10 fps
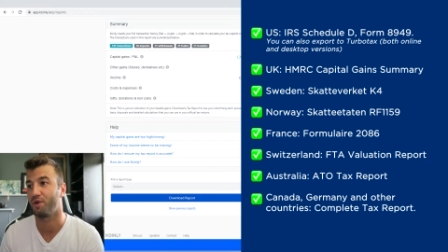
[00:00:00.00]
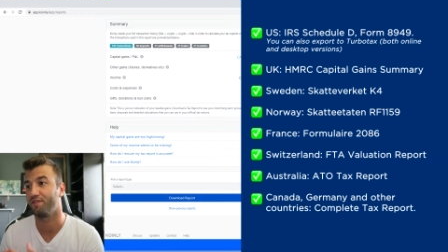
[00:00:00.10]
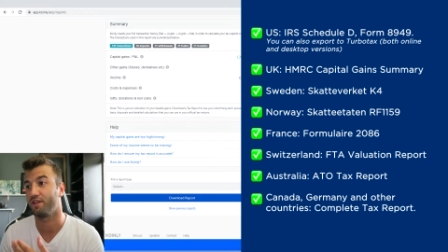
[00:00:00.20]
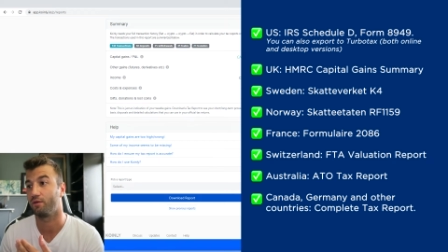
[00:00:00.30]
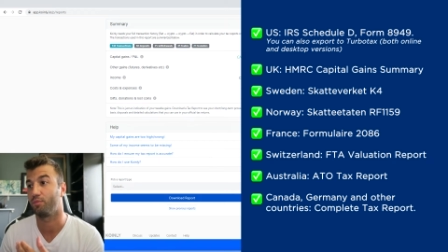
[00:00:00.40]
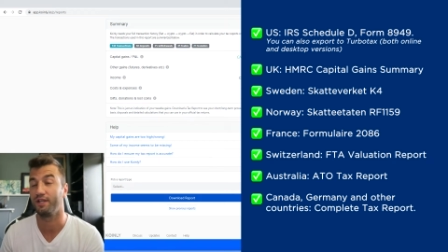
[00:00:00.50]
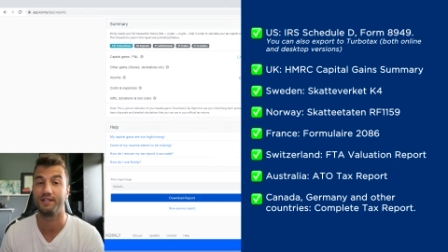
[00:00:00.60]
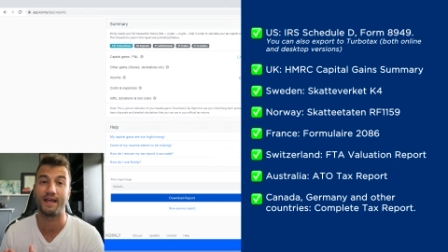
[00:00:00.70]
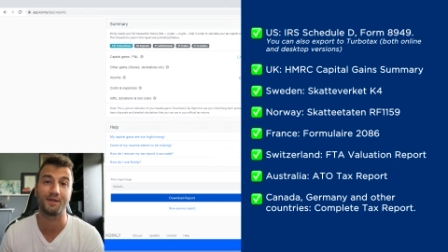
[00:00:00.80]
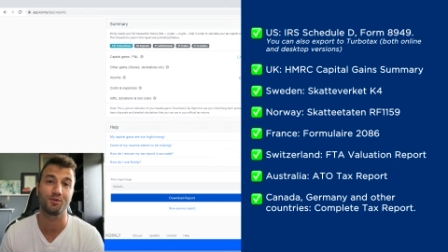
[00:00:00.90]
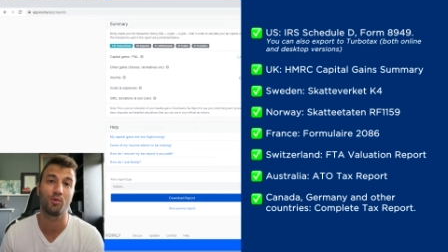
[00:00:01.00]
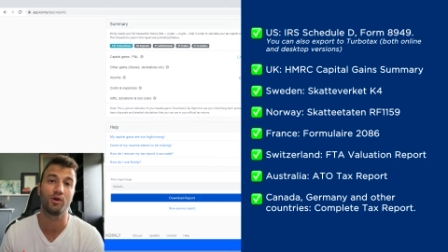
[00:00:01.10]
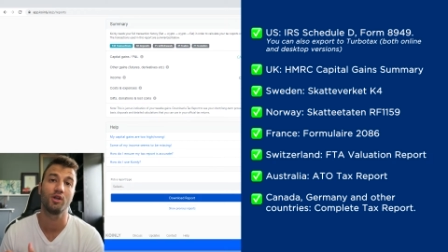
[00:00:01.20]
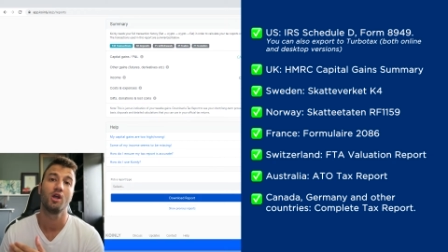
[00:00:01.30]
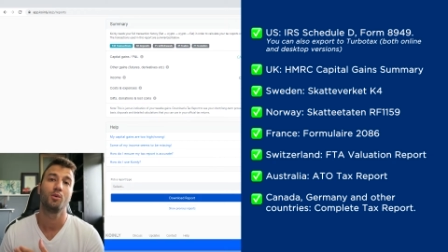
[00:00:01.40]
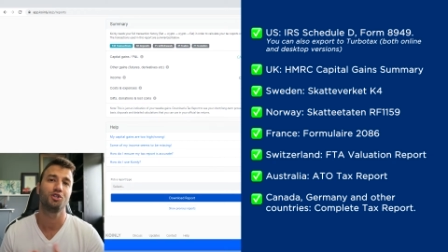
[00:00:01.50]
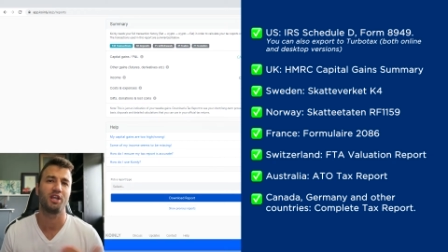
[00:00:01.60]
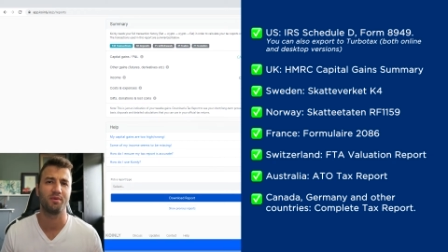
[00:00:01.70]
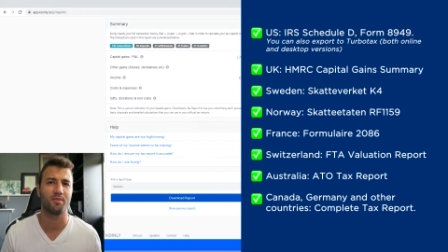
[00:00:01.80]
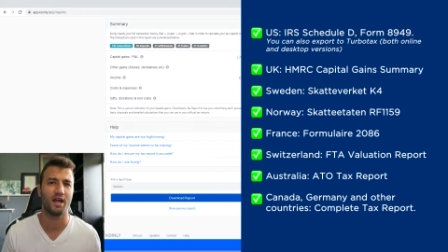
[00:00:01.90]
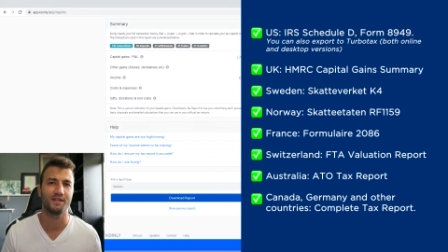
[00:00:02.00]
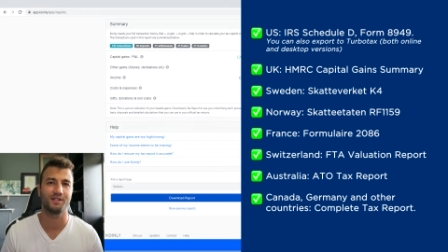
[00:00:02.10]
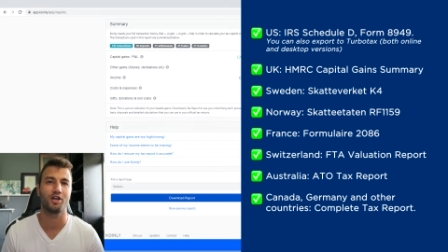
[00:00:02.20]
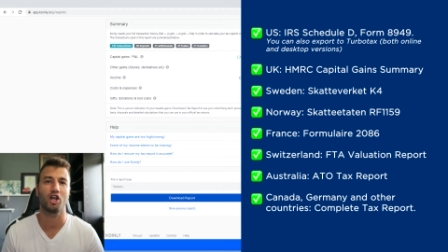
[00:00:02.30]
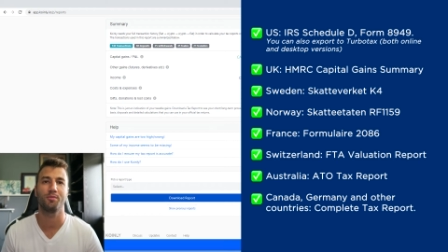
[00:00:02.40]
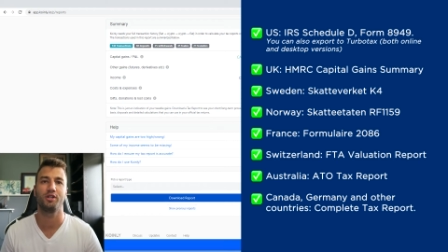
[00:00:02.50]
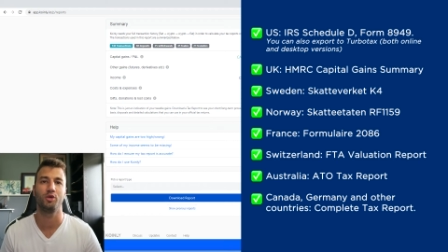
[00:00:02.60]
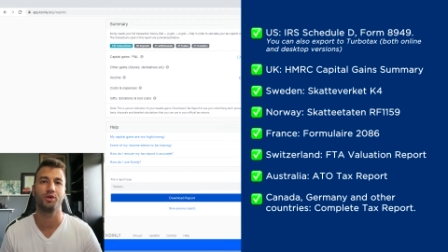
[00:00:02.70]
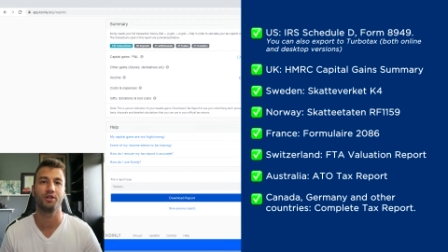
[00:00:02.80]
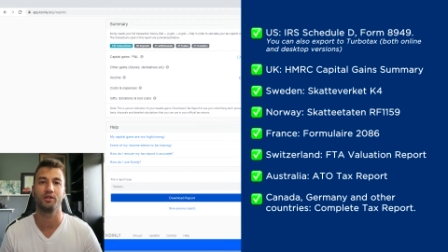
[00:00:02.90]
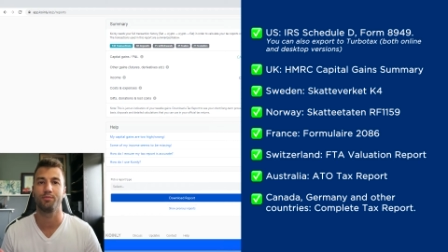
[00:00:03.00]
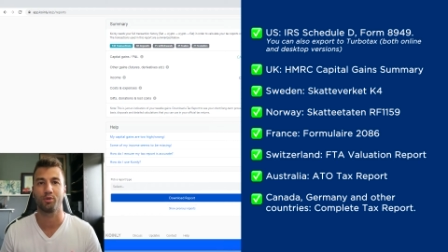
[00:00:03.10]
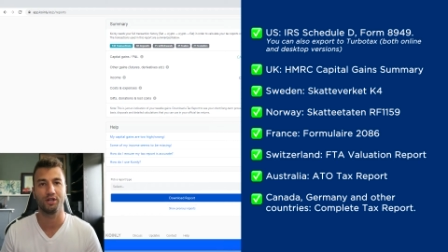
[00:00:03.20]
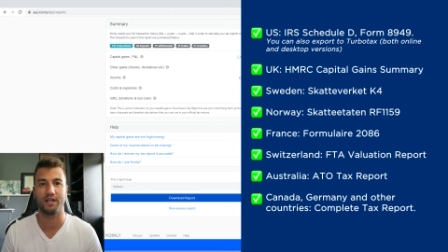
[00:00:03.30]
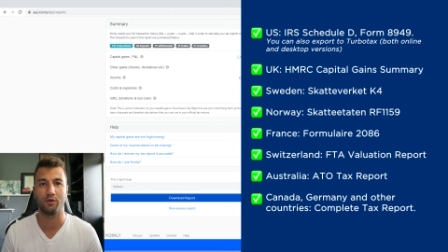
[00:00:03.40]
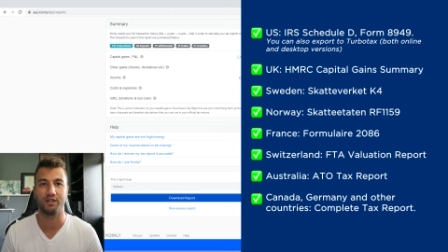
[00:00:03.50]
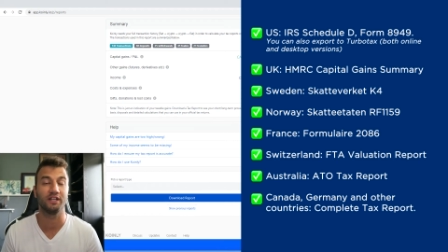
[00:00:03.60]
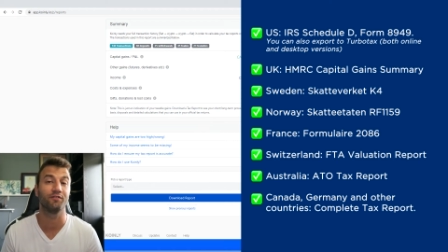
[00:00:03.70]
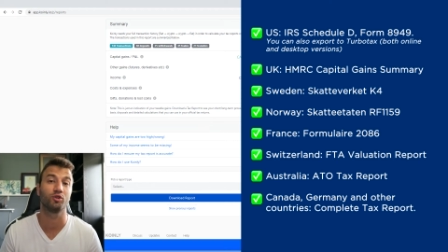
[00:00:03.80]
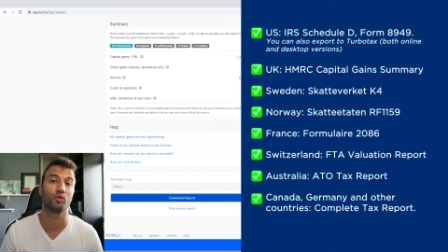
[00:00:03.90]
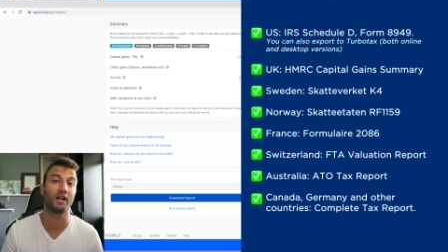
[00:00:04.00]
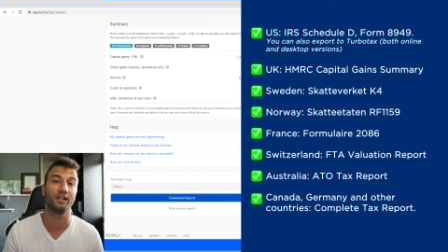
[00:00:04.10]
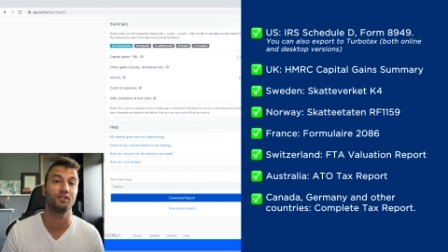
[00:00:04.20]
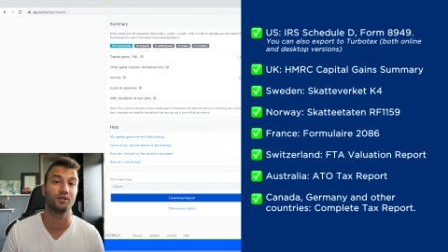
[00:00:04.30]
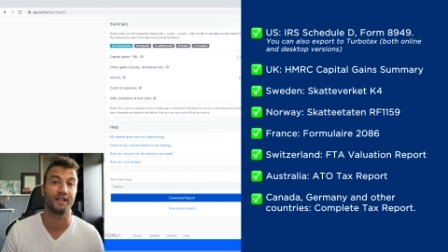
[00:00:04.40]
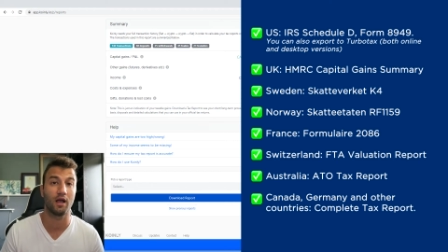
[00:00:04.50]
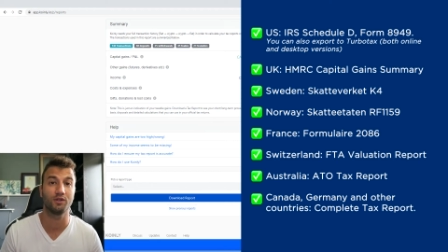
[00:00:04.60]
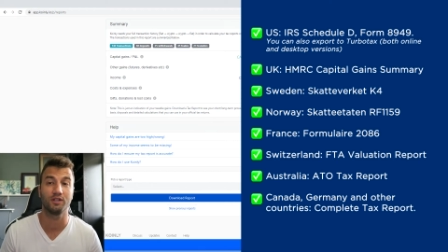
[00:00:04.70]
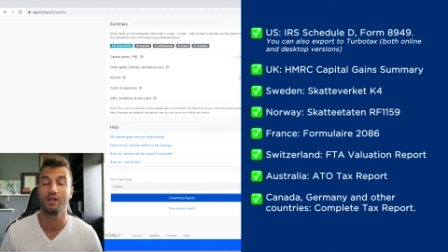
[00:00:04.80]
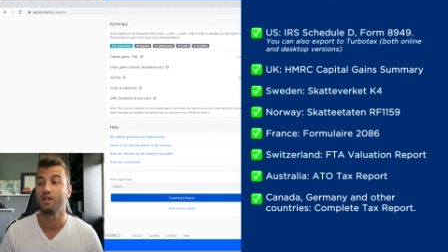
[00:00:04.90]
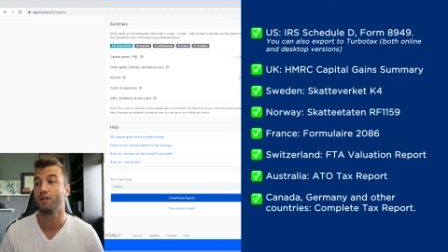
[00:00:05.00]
We have the complete tax report, which, keep in mind, is a document you can print out and give directly to an accountant